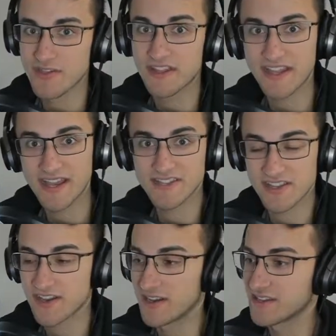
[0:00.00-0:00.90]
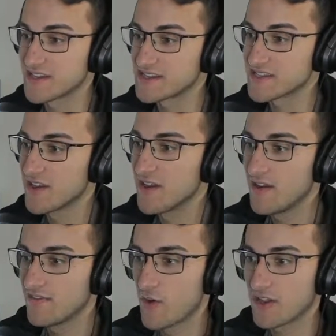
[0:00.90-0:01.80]
The next contest,
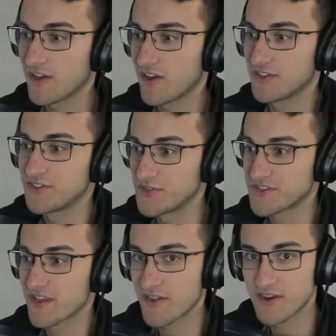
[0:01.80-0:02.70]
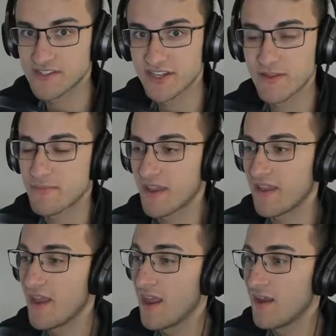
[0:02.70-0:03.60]
voting on Tuesday, there is a
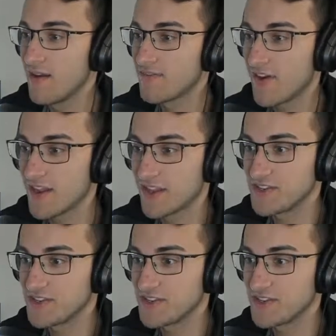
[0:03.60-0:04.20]
debate Friday.